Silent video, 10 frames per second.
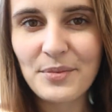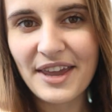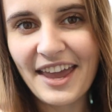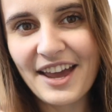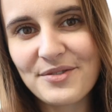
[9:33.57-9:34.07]
and we
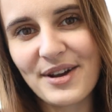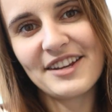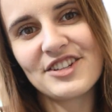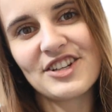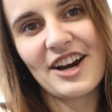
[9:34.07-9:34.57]
can't
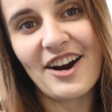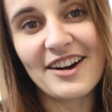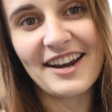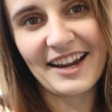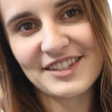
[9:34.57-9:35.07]
wait to share
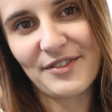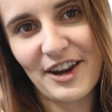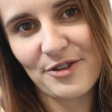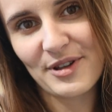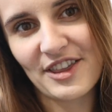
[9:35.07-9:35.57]
our next
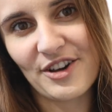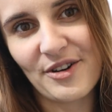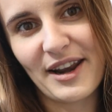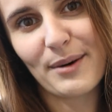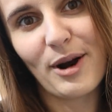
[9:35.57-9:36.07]
video with you,
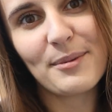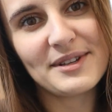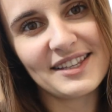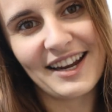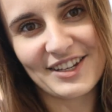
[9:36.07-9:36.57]
and I
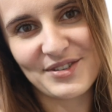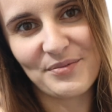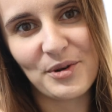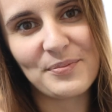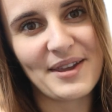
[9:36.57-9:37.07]
promise the next
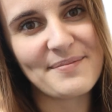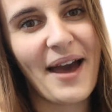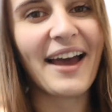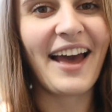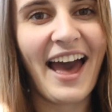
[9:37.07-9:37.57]
one will be
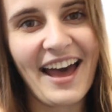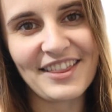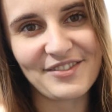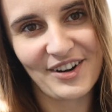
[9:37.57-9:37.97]
back at the